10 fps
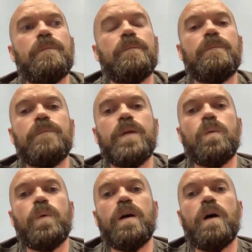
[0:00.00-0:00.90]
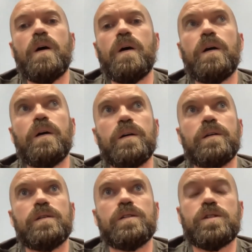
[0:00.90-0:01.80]
we are
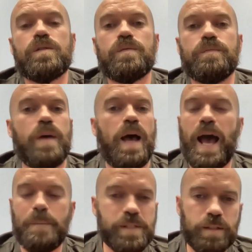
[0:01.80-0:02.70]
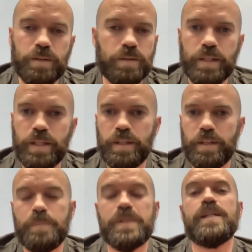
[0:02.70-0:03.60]
absolutely
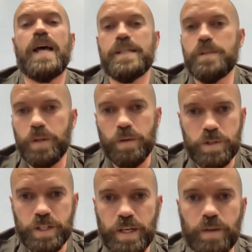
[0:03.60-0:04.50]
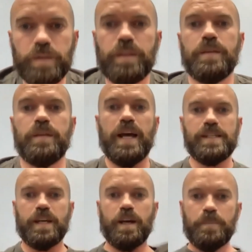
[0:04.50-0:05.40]
obsessed with ocean health
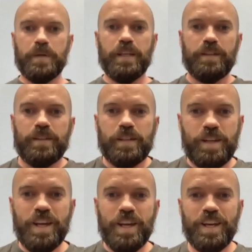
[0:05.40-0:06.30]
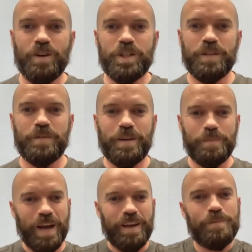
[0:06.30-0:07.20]
as a company and ocean
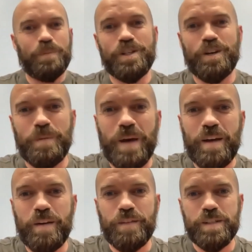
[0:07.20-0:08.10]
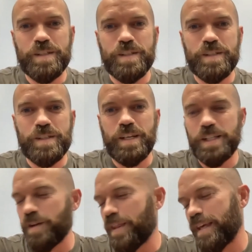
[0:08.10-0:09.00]
and preserving
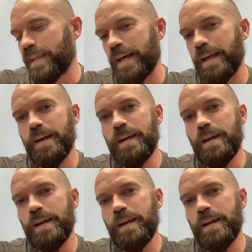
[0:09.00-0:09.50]
biodiversity. So I think that